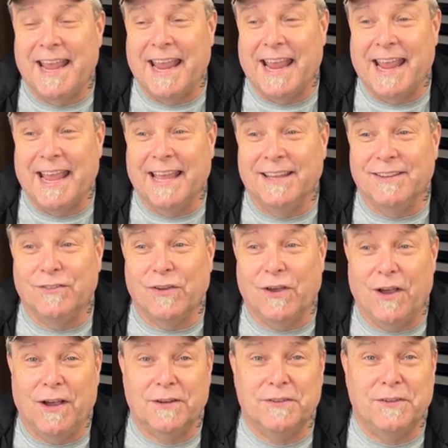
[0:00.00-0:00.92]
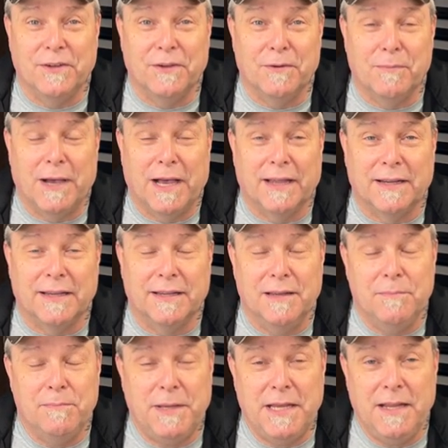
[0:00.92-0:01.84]
and talked to about
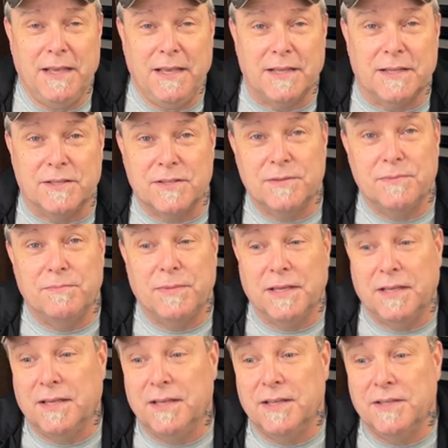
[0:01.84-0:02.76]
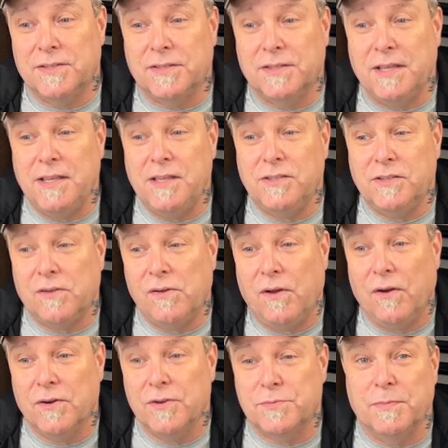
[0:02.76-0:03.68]
it, and be nice, because these
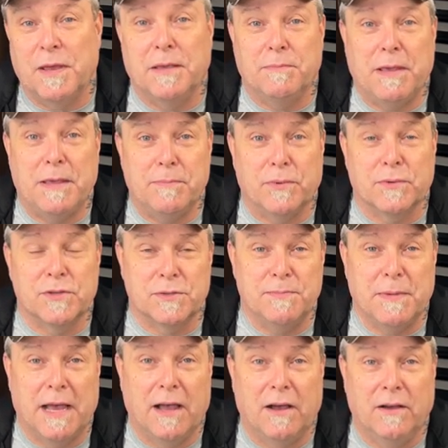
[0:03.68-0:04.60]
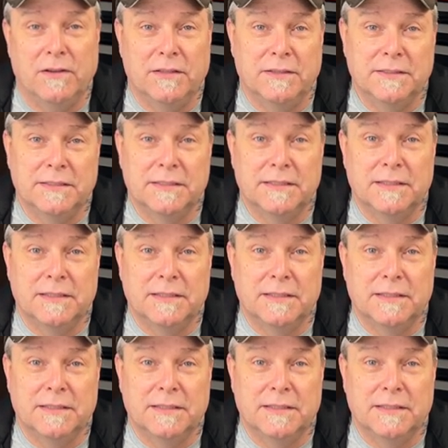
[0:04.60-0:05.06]
cars make people smile,